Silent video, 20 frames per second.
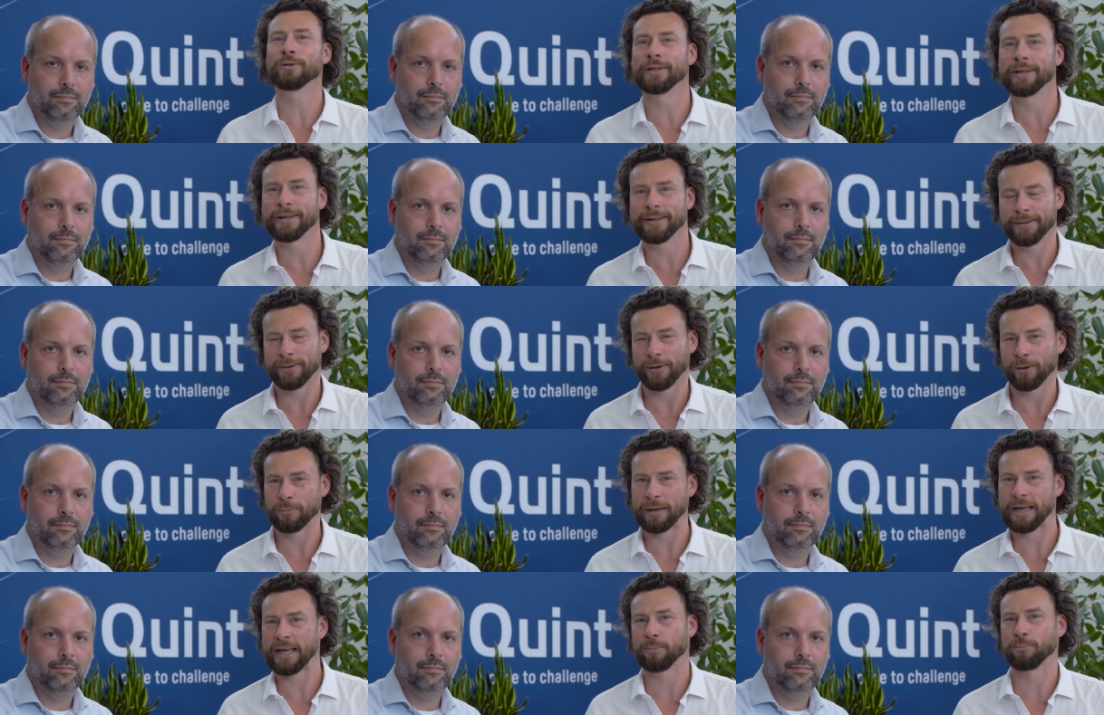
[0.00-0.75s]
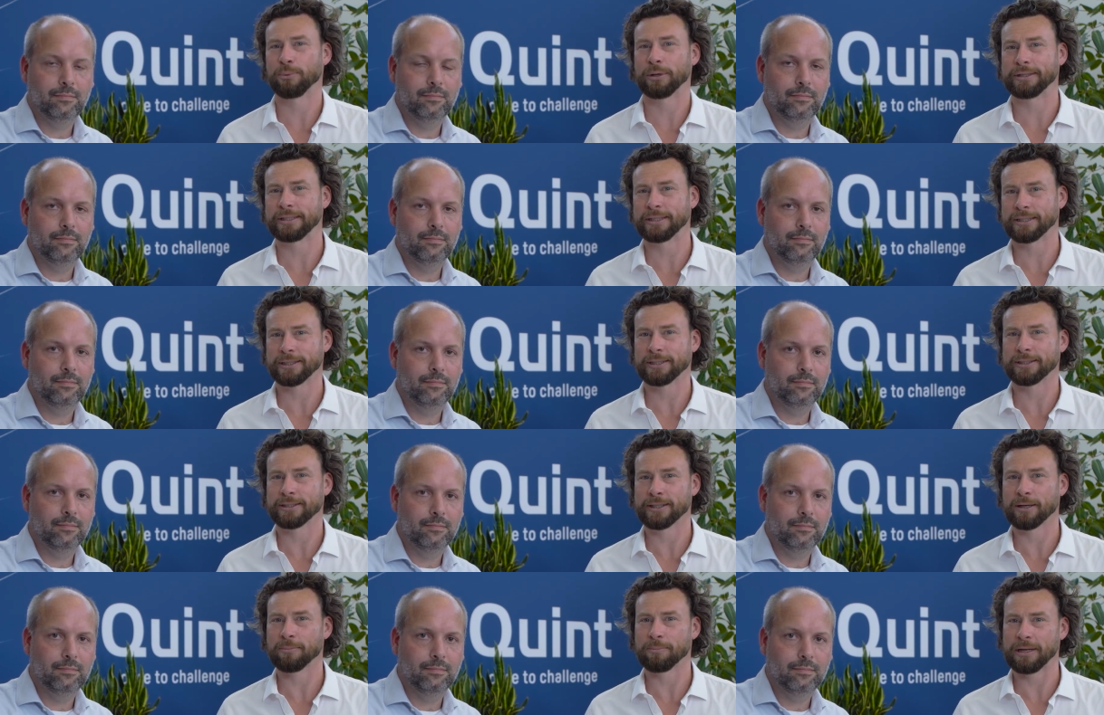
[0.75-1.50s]
Speaker 1: the Obeya
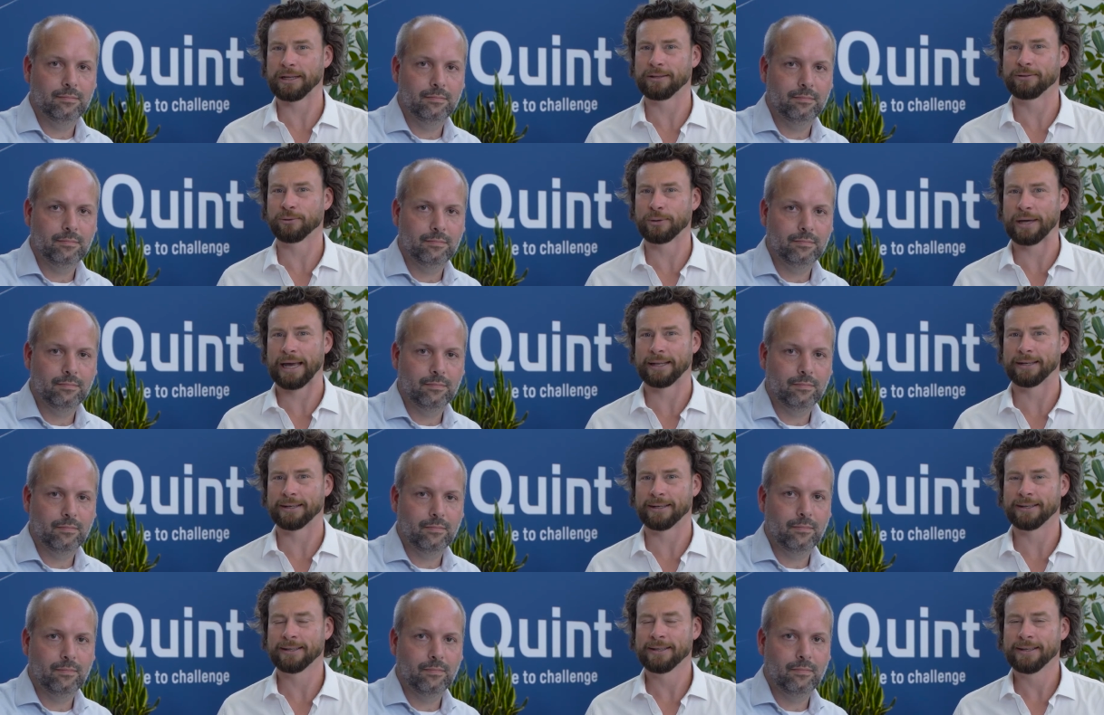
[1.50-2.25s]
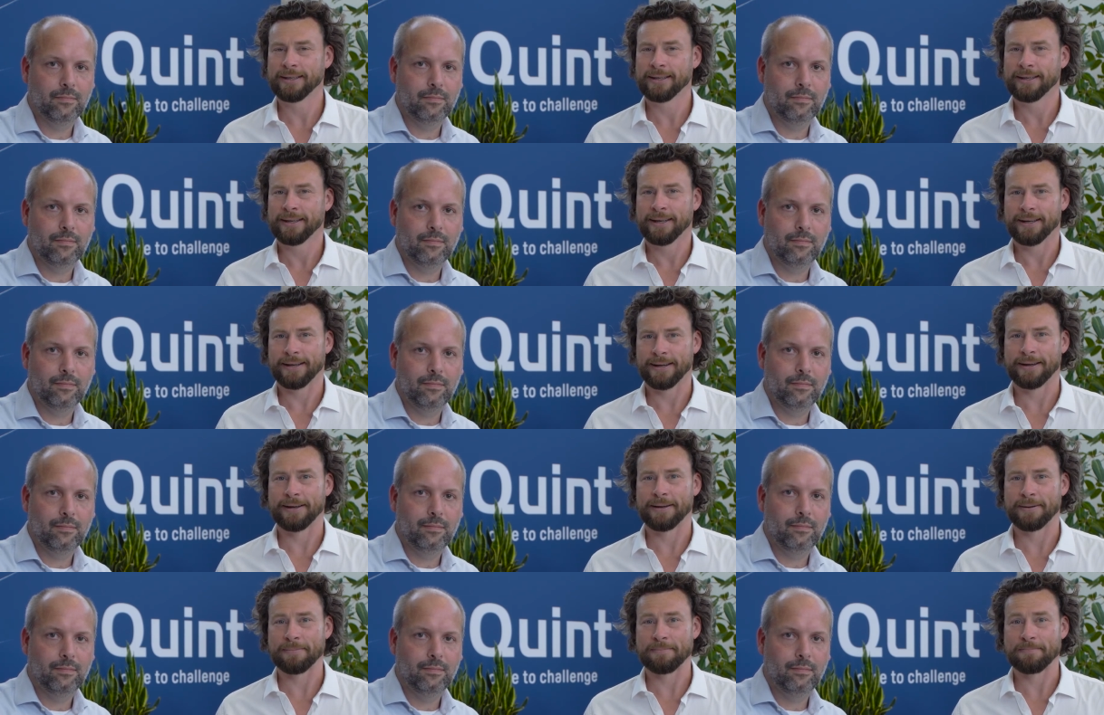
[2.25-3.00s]
practitioners can meet together.
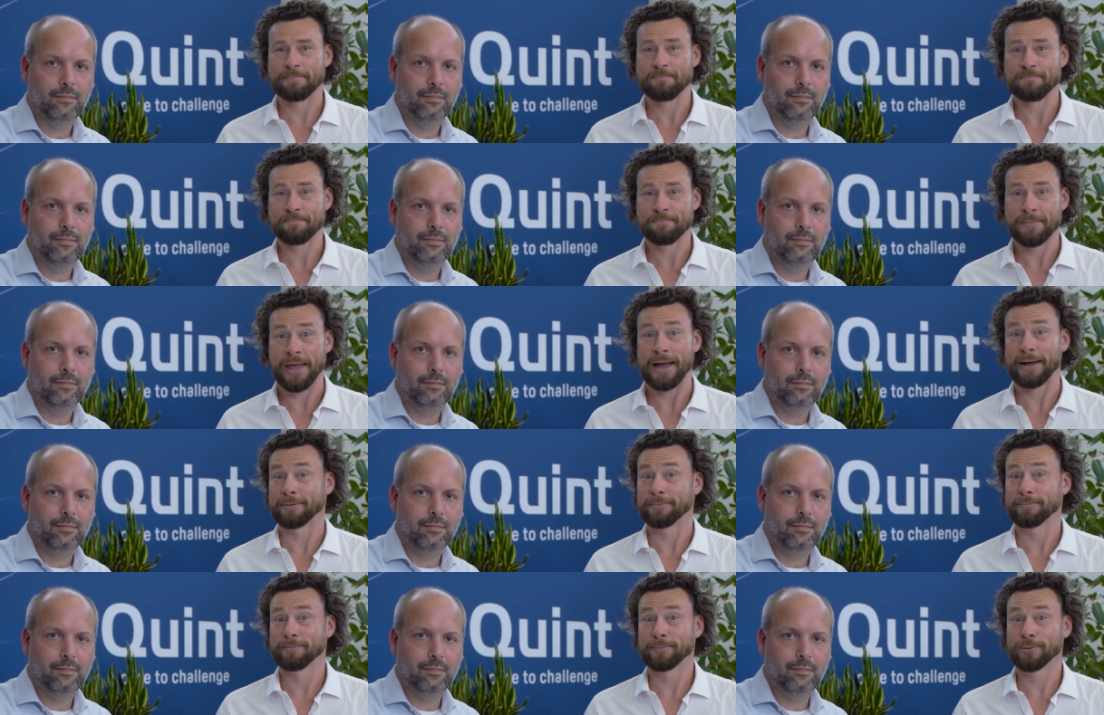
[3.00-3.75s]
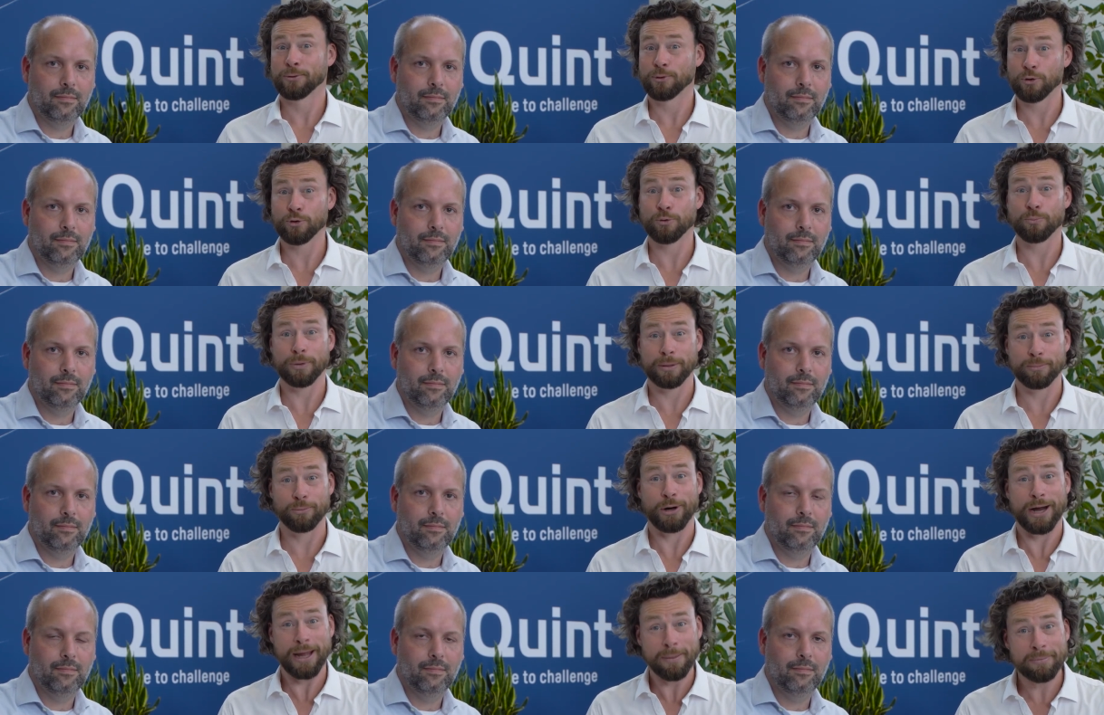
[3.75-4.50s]
Um, yeah, couldn't be
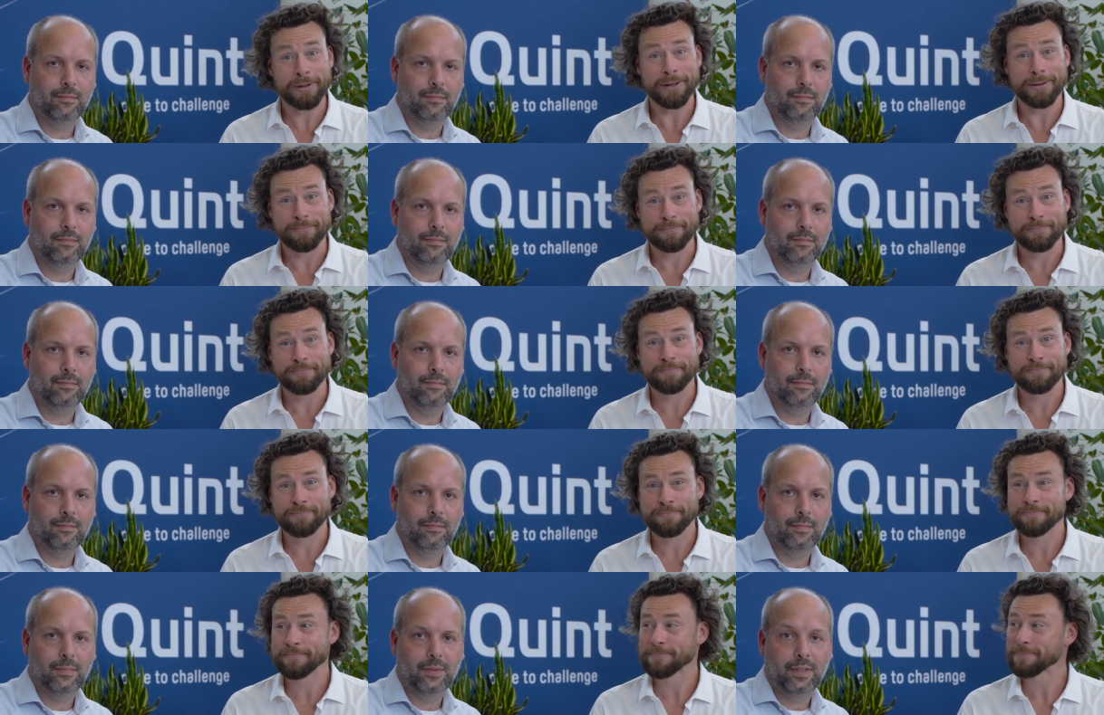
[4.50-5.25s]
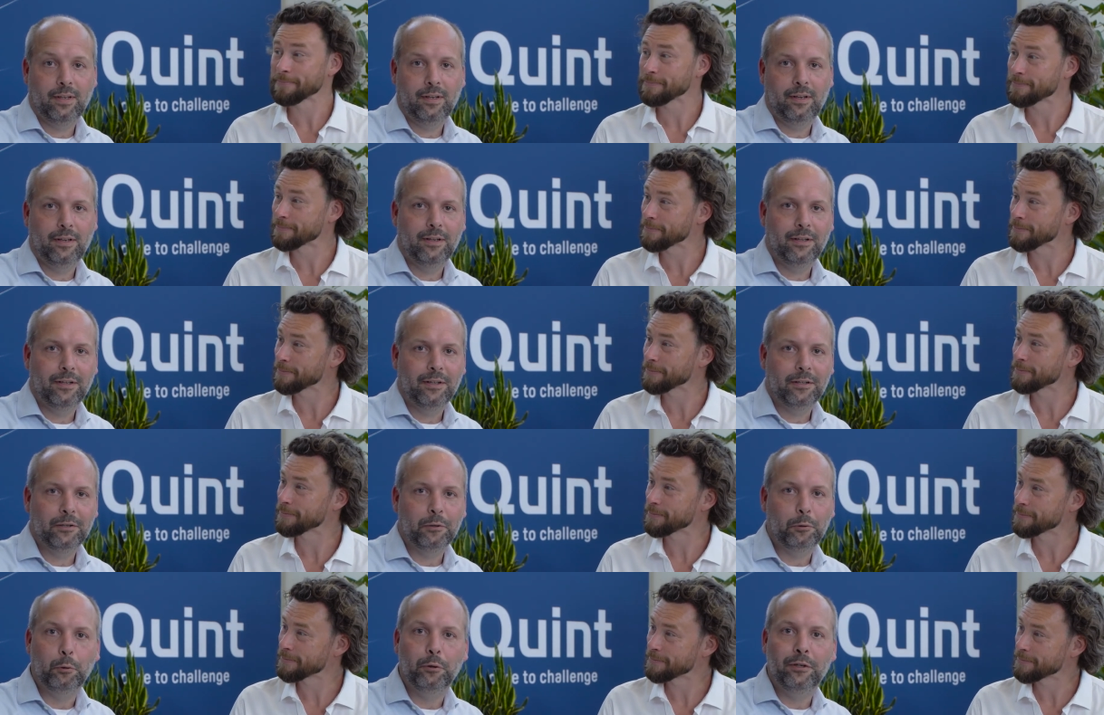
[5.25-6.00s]
more happy.
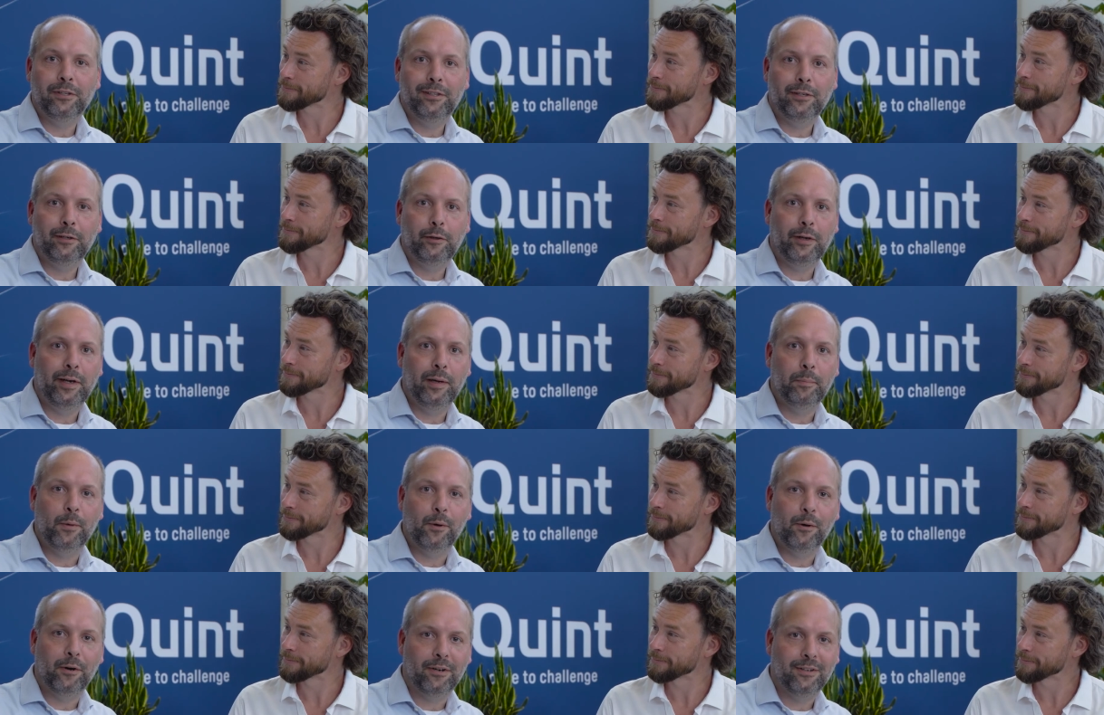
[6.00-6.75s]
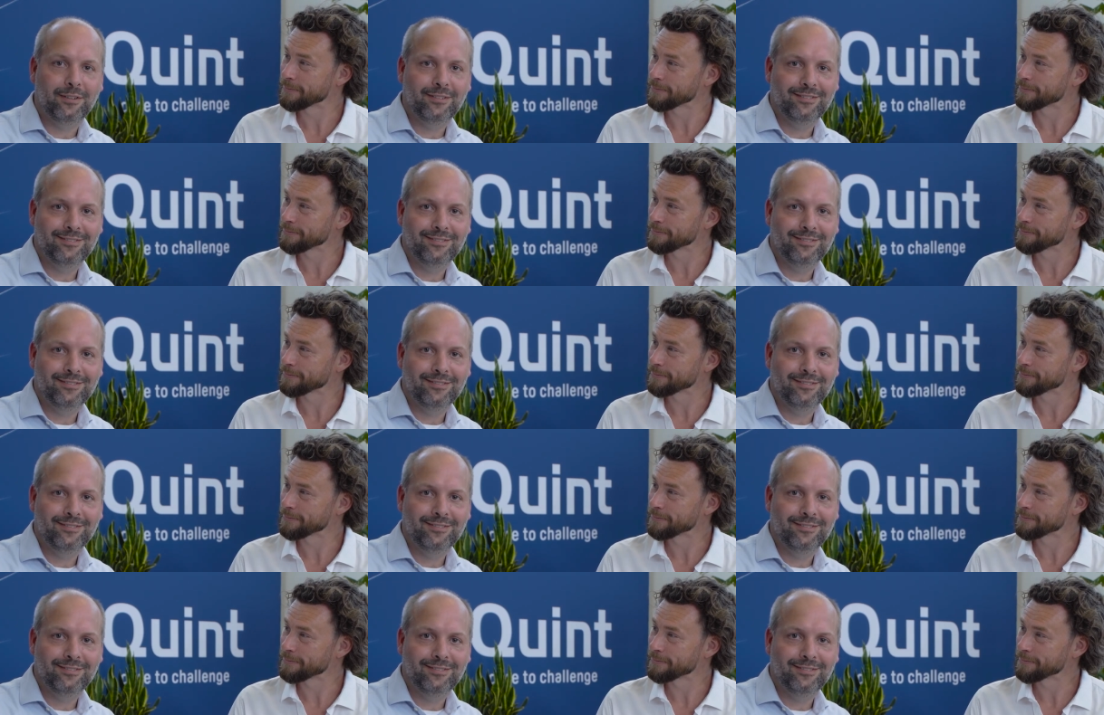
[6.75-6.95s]
Speaker 2: Couldn't agree more.